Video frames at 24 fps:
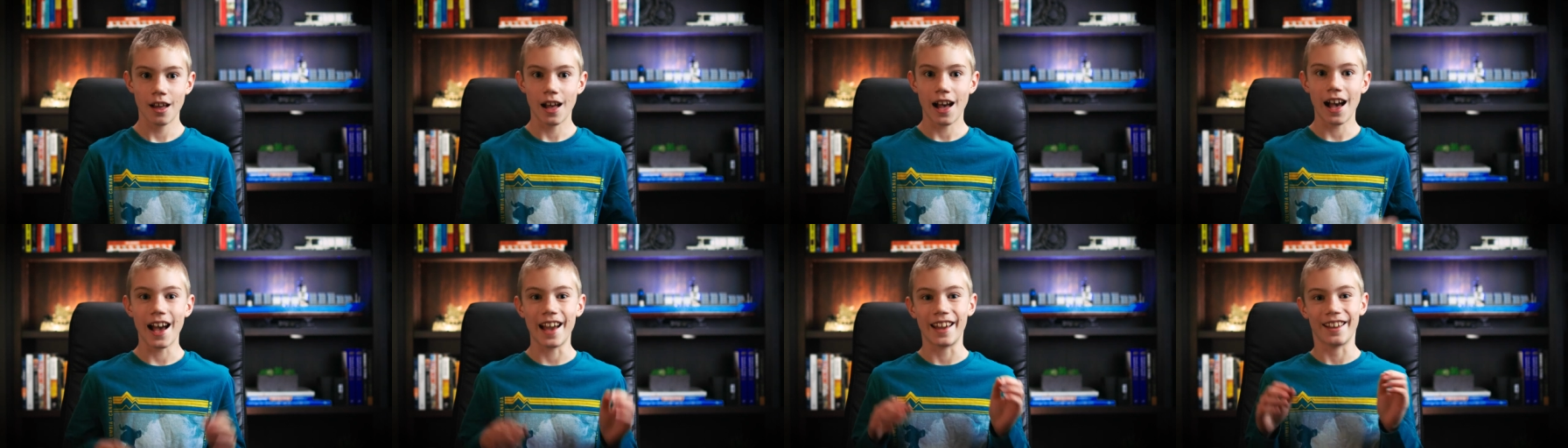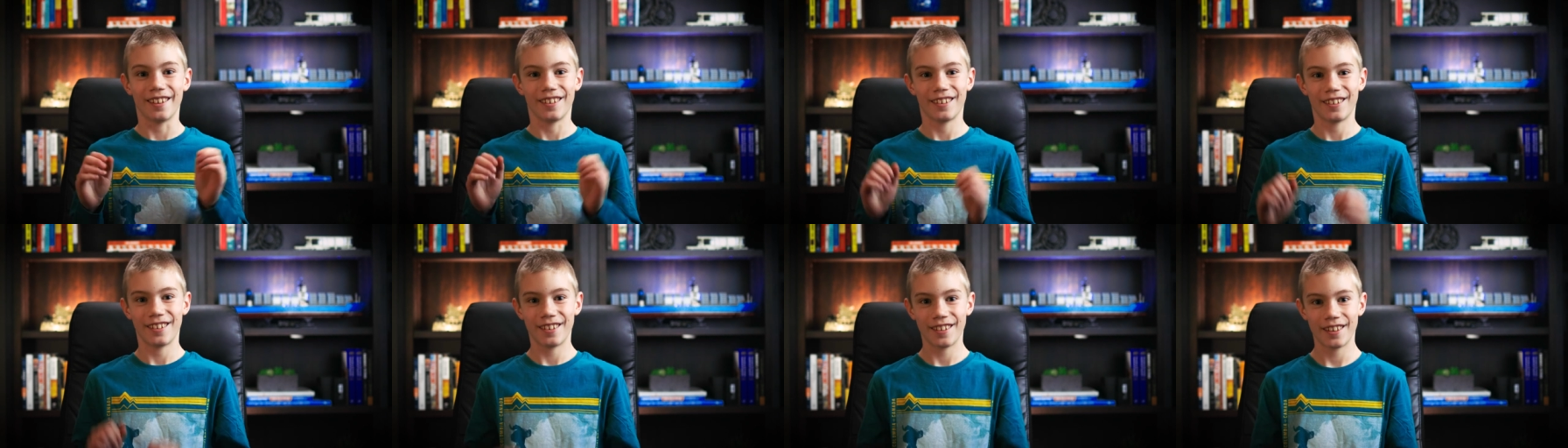
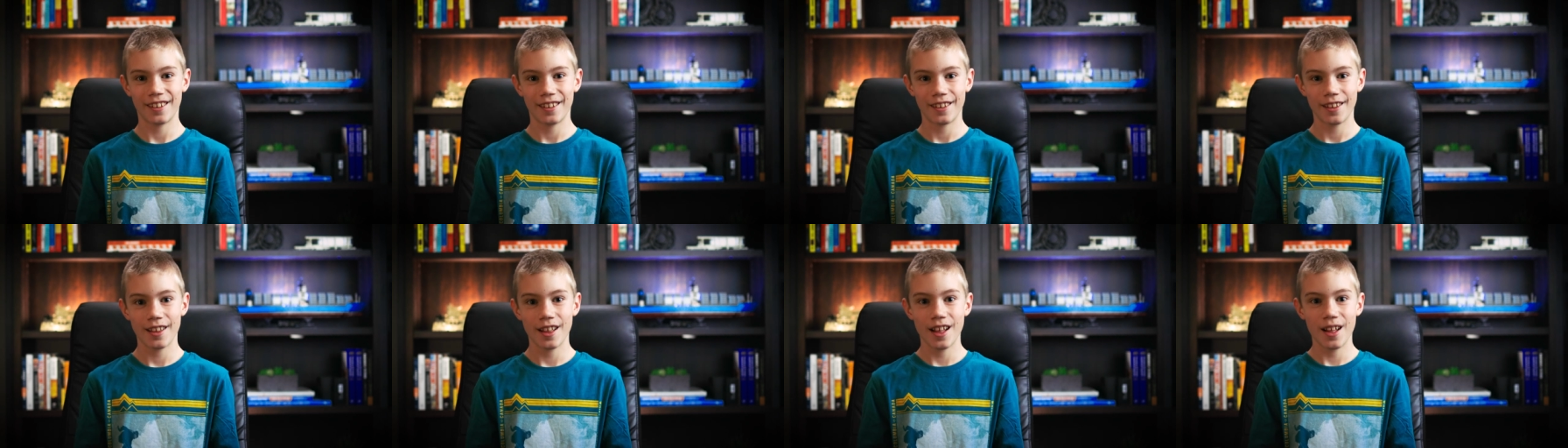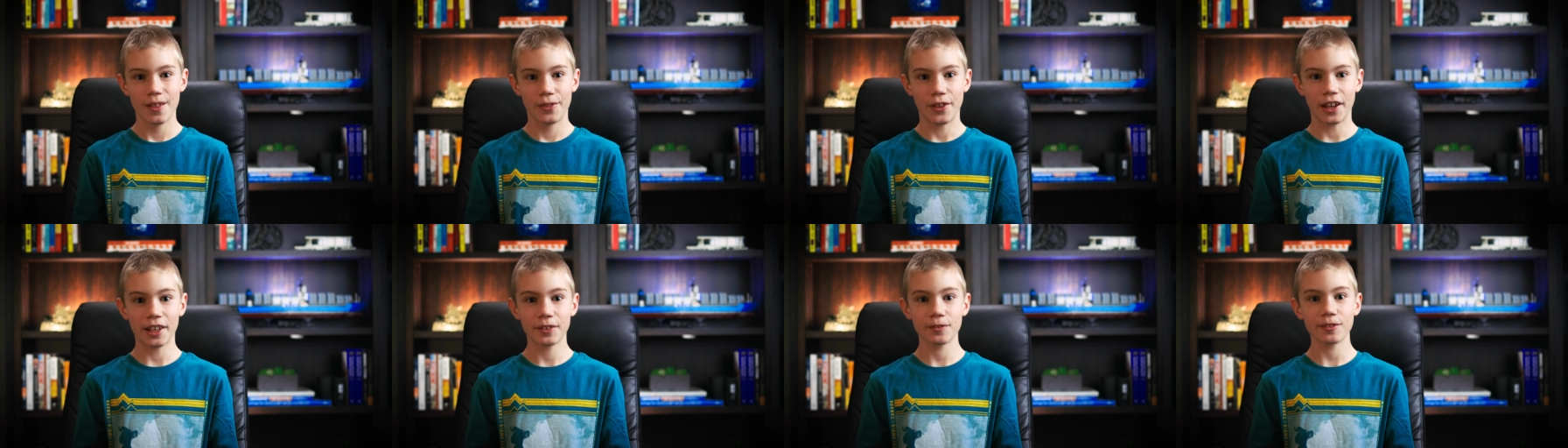Hi,
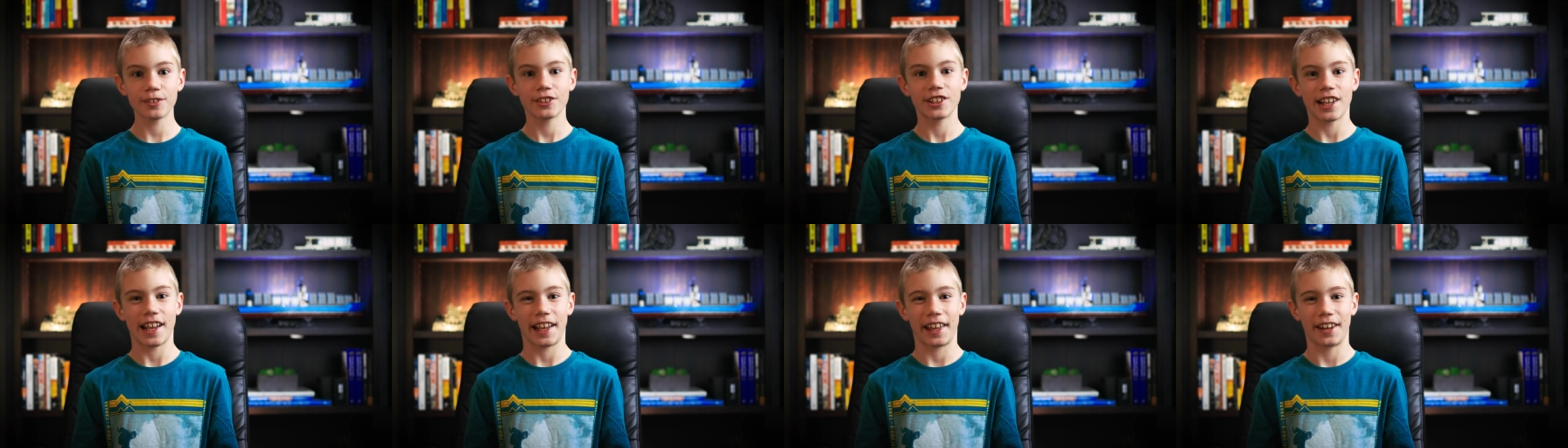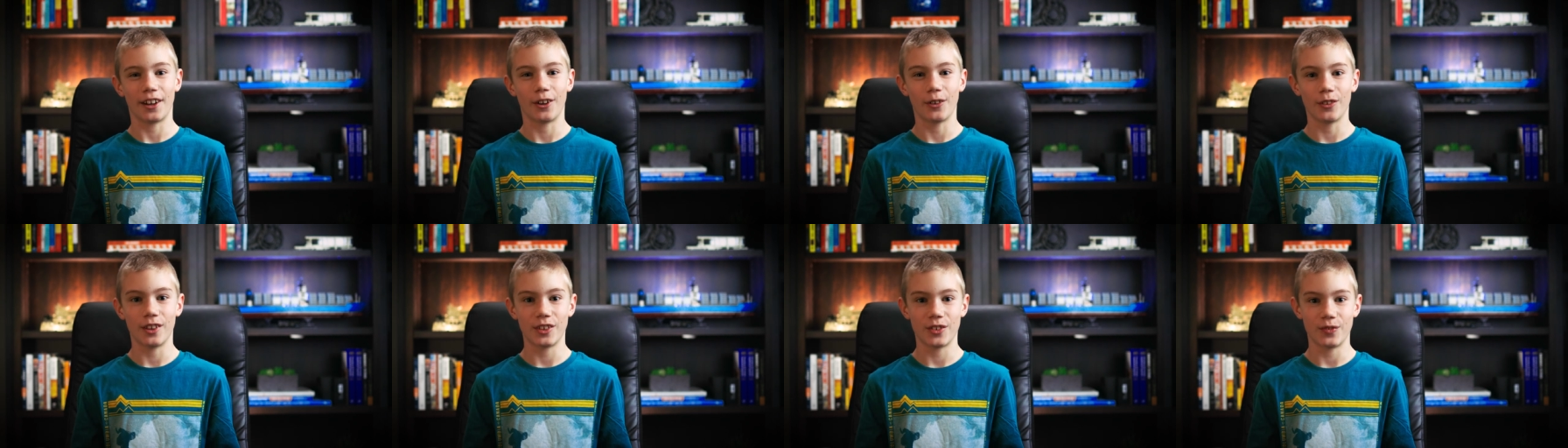thanks for checking
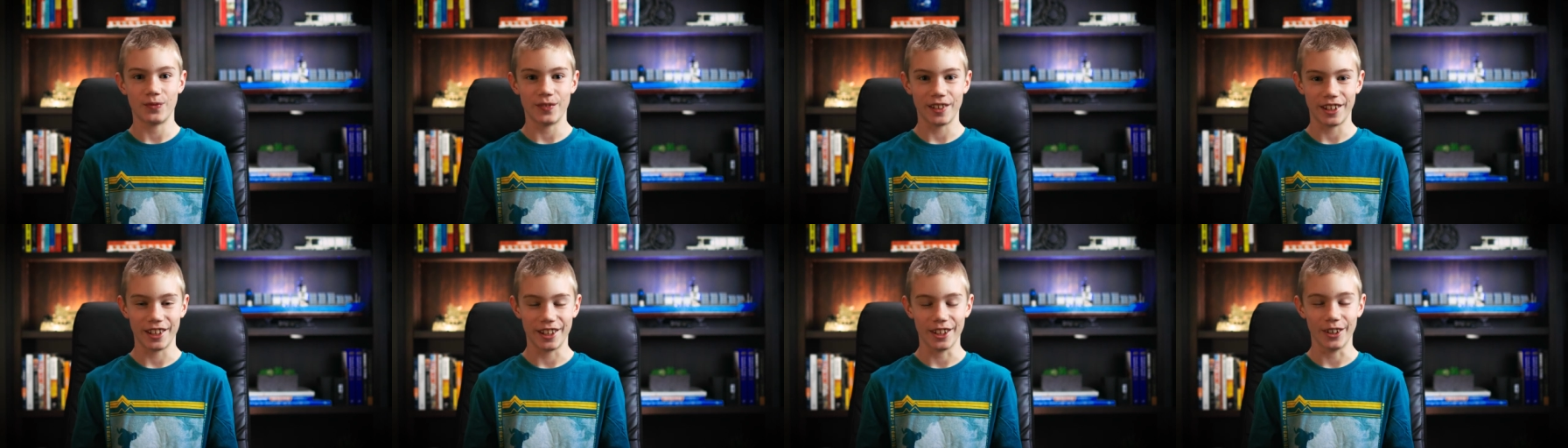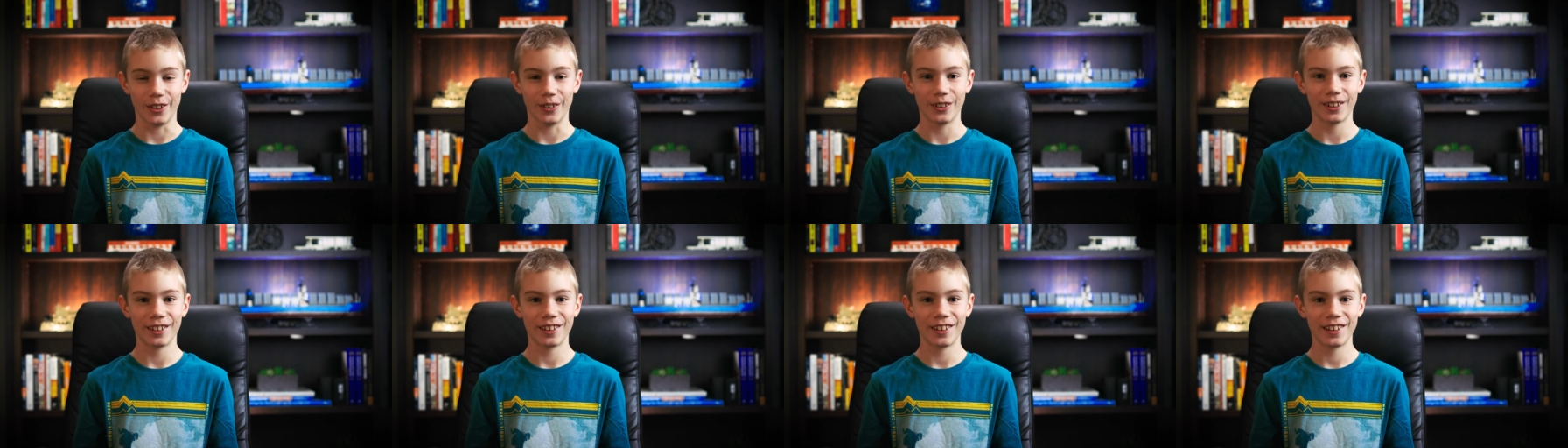out this
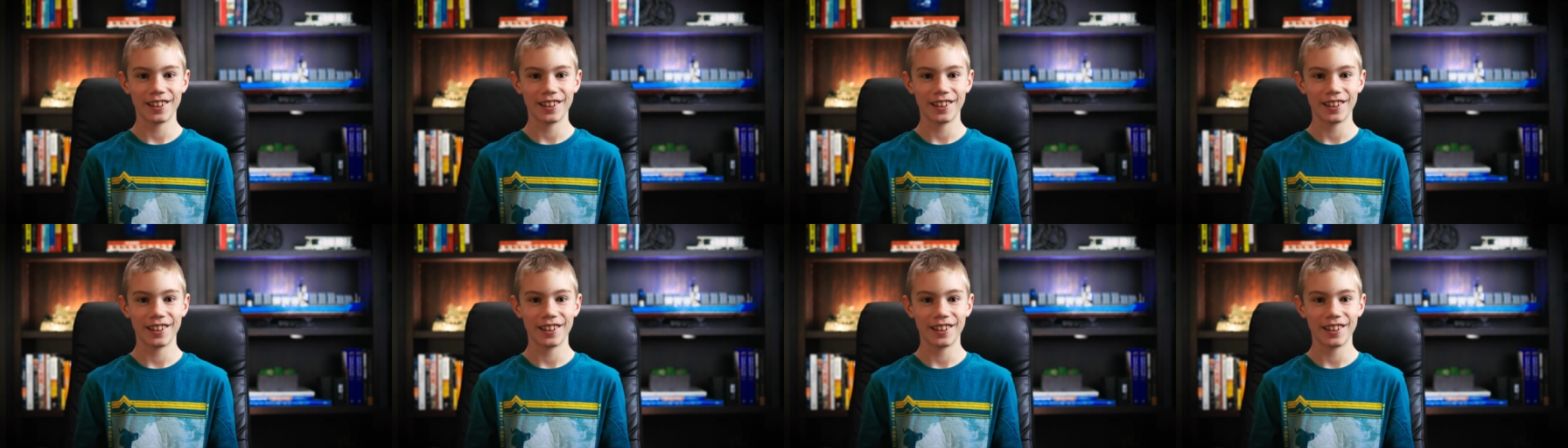video.